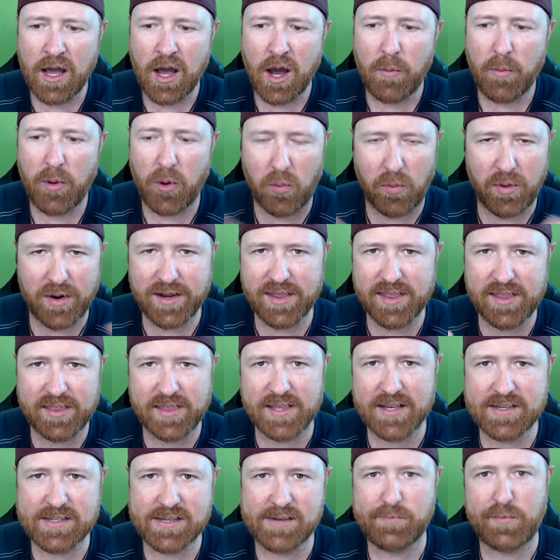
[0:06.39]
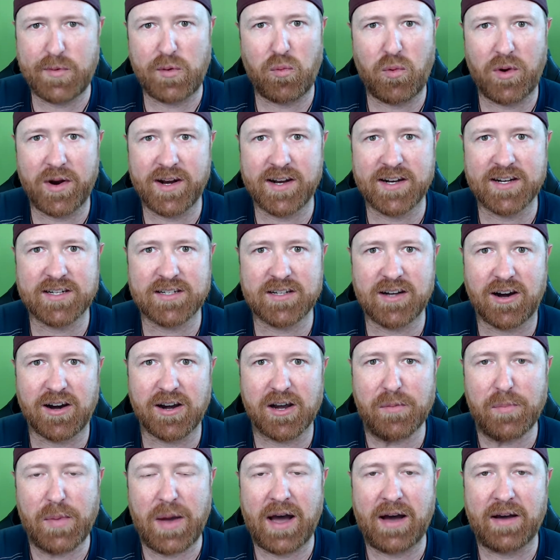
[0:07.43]
But one of the things I've been wanting to talk
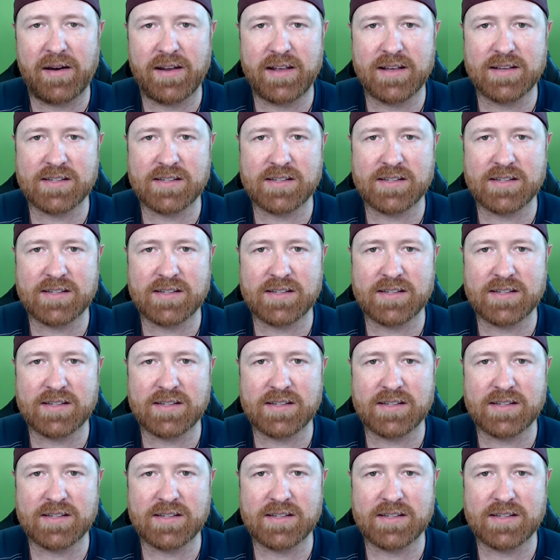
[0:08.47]
about is